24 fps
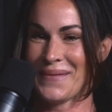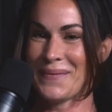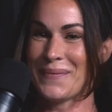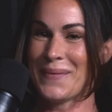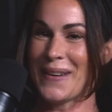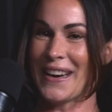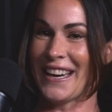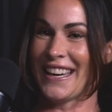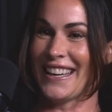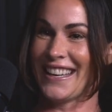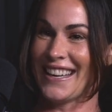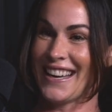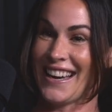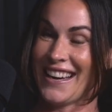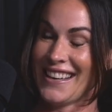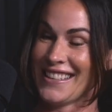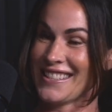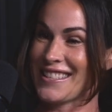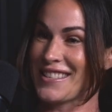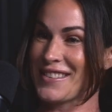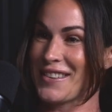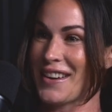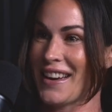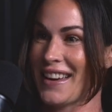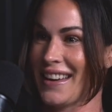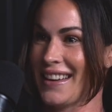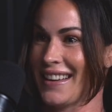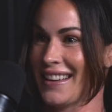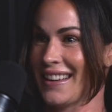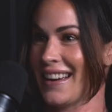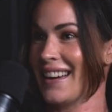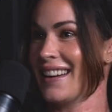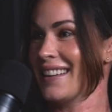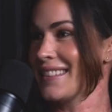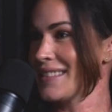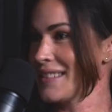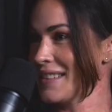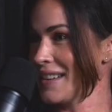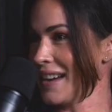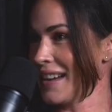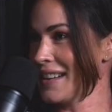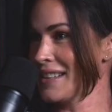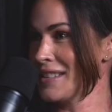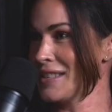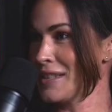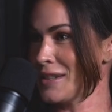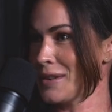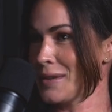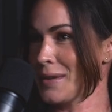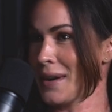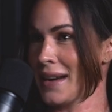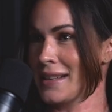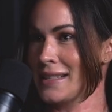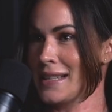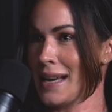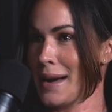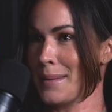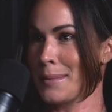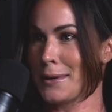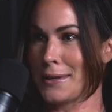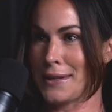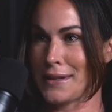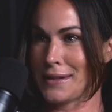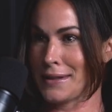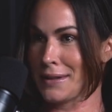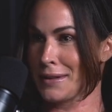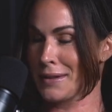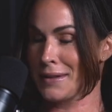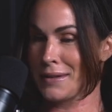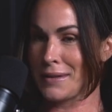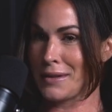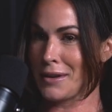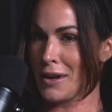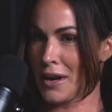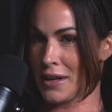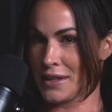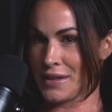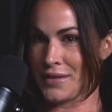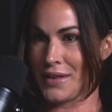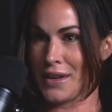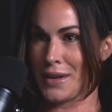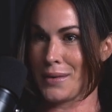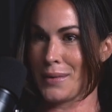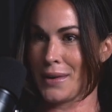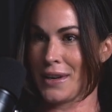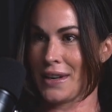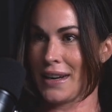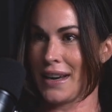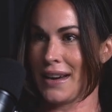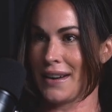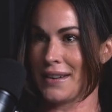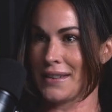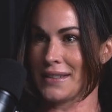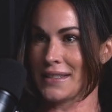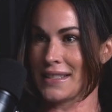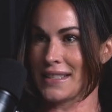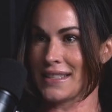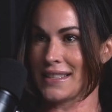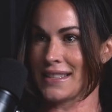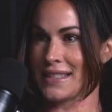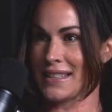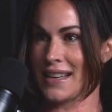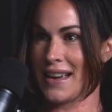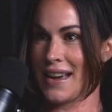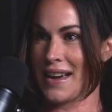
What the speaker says: But yeah, so I dabble in CrossFit workouts.